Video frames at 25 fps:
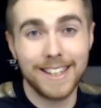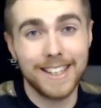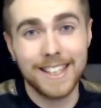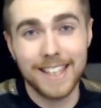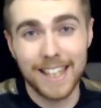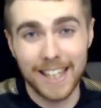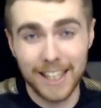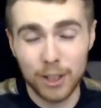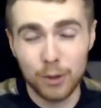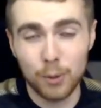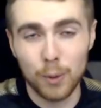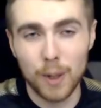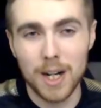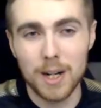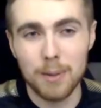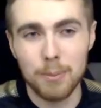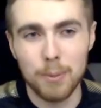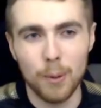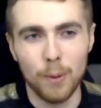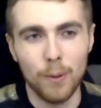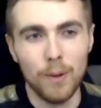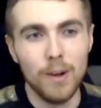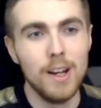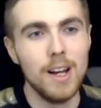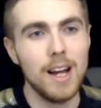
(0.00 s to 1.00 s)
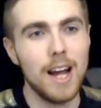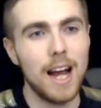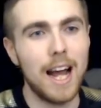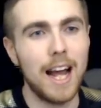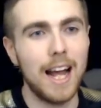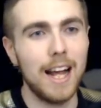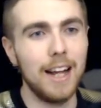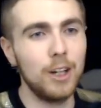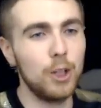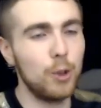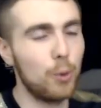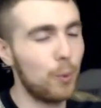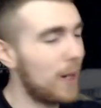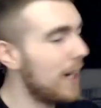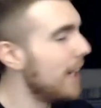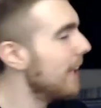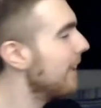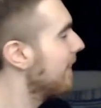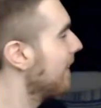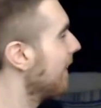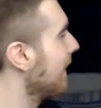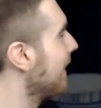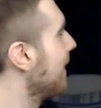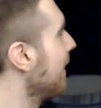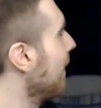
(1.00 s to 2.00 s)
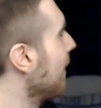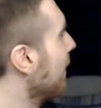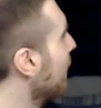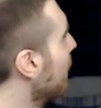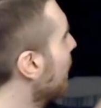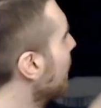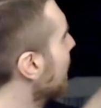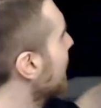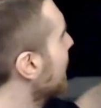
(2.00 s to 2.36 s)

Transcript: It's incredible. And Craig the Duck